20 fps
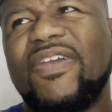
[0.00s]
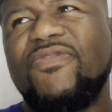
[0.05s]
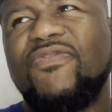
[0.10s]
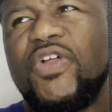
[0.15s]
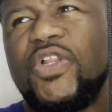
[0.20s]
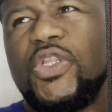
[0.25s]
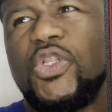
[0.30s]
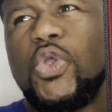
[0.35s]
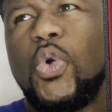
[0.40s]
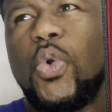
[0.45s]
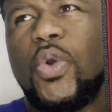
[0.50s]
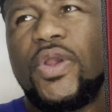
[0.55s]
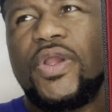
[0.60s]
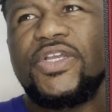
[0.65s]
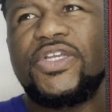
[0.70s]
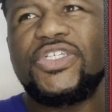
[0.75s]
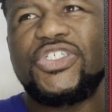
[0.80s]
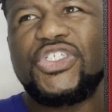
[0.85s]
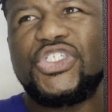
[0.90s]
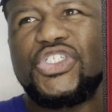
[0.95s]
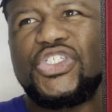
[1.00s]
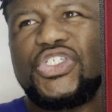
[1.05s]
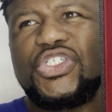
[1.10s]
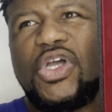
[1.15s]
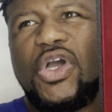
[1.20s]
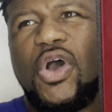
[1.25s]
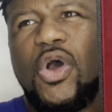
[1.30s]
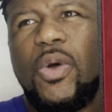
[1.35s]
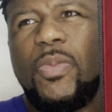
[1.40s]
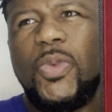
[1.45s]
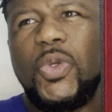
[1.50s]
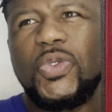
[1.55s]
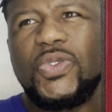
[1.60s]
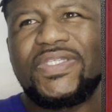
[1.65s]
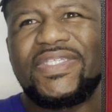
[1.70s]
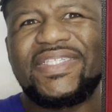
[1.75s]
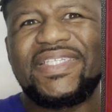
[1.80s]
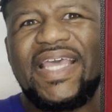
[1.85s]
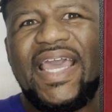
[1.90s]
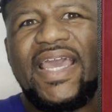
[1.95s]
velourish,
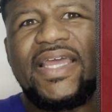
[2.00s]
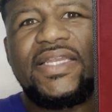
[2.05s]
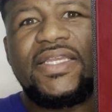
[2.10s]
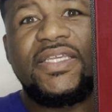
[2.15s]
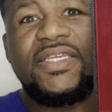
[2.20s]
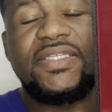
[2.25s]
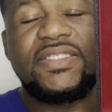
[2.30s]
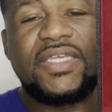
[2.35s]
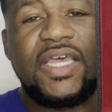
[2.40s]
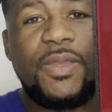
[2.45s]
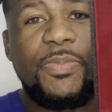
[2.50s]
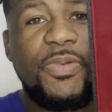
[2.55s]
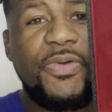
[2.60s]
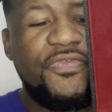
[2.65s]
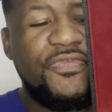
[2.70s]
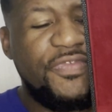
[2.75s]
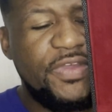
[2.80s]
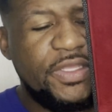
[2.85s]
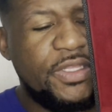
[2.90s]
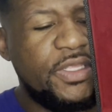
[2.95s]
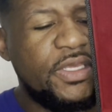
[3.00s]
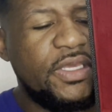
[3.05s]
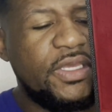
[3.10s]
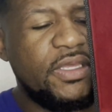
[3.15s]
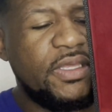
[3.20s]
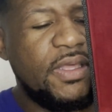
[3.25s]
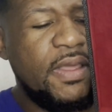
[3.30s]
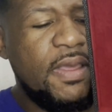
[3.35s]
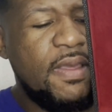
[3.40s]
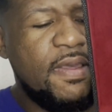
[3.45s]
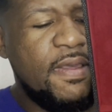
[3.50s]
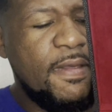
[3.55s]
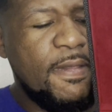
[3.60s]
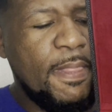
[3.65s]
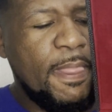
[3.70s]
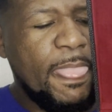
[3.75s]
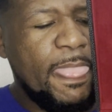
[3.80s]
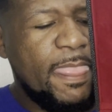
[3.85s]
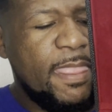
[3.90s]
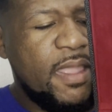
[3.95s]
almost satiny type of feeling.
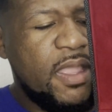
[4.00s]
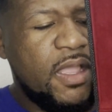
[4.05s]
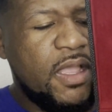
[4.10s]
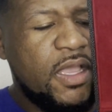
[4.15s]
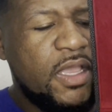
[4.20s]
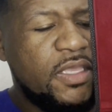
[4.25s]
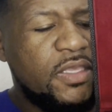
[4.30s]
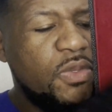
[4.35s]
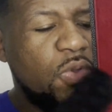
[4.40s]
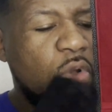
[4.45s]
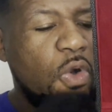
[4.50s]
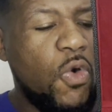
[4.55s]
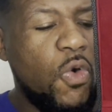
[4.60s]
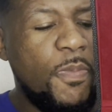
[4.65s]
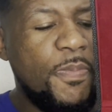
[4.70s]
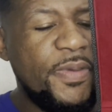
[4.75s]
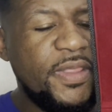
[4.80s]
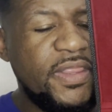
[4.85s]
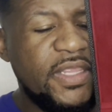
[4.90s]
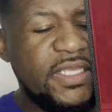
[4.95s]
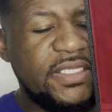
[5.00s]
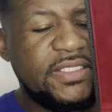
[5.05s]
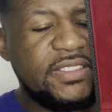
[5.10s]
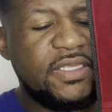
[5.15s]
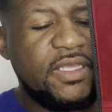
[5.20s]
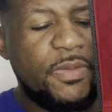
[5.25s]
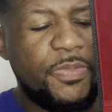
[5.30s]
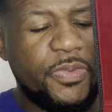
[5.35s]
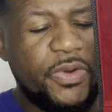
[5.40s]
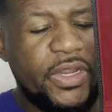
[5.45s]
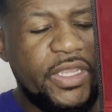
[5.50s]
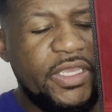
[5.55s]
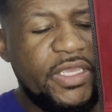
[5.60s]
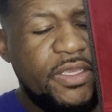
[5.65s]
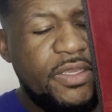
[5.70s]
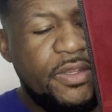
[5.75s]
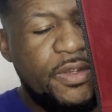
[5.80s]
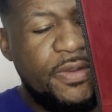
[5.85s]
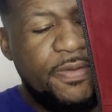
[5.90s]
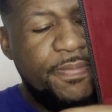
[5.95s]
You open this up right
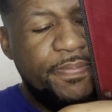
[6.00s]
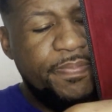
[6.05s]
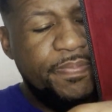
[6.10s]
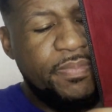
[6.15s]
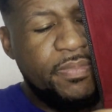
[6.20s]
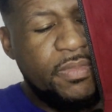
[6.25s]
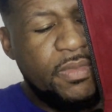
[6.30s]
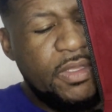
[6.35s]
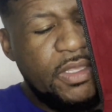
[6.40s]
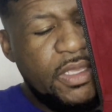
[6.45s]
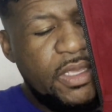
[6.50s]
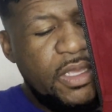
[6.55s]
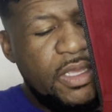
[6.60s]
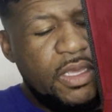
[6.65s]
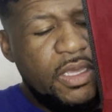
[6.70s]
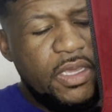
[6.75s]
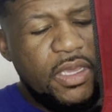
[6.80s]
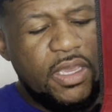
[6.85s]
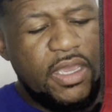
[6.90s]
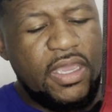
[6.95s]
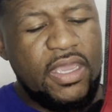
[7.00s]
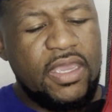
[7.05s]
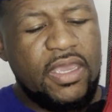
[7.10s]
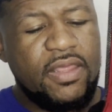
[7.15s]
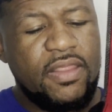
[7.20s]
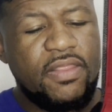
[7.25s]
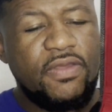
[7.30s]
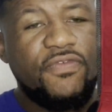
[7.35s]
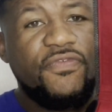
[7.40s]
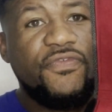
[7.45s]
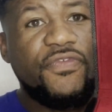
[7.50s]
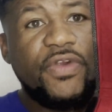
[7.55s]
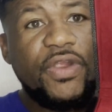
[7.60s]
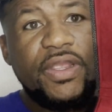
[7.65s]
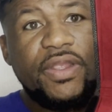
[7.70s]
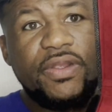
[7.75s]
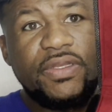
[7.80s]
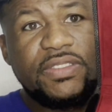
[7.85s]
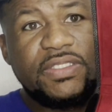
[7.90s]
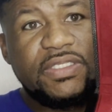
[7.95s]
here, and the
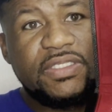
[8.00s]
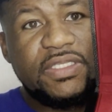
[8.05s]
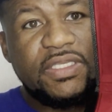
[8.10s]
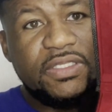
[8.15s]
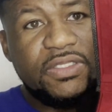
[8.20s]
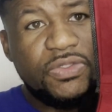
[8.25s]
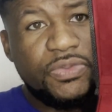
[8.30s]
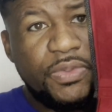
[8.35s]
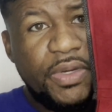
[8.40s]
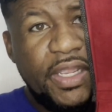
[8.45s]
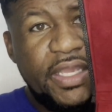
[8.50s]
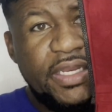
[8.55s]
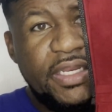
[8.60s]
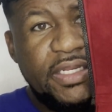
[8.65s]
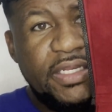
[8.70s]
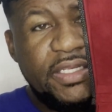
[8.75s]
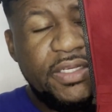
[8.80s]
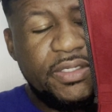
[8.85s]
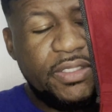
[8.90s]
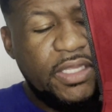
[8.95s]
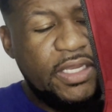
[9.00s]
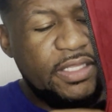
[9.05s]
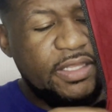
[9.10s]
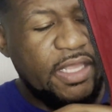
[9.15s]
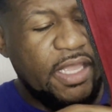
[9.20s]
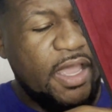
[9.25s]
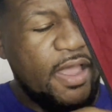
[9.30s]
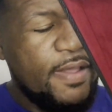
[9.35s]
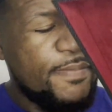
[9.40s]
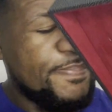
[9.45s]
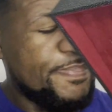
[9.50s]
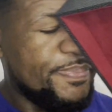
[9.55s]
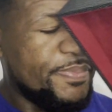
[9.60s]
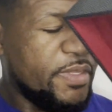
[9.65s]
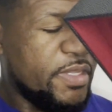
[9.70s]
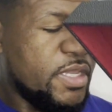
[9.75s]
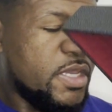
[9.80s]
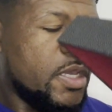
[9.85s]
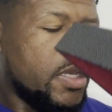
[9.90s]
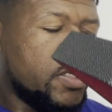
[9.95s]
fragrance sits right in here like that.
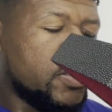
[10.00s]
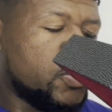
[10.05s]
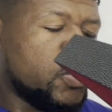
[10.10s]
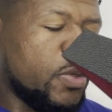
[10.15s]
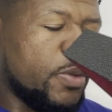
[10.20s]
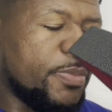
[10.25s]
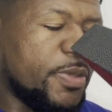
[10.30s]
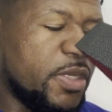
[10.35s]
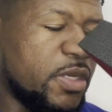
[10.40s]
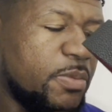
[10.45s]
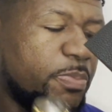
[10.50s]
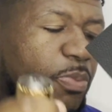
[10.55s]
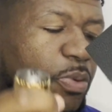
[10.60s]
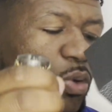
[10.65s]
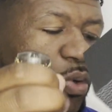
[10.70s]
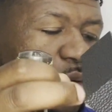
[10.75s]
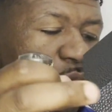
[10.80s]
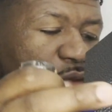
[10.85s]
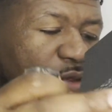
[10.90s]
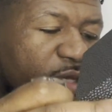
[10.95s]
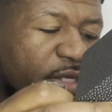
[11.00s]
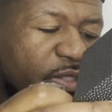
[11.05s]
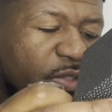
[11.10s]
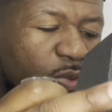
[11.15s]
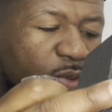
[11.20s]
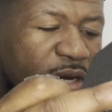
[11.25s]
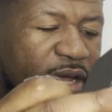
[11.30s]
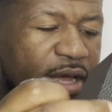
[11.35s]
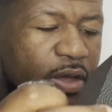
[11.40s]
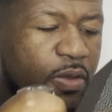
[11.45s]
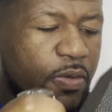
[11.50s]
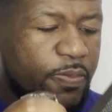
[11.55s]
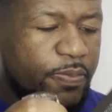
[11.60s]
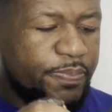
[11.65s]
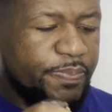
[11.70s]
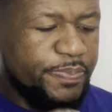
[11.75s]
So I'm gonna pull this one out,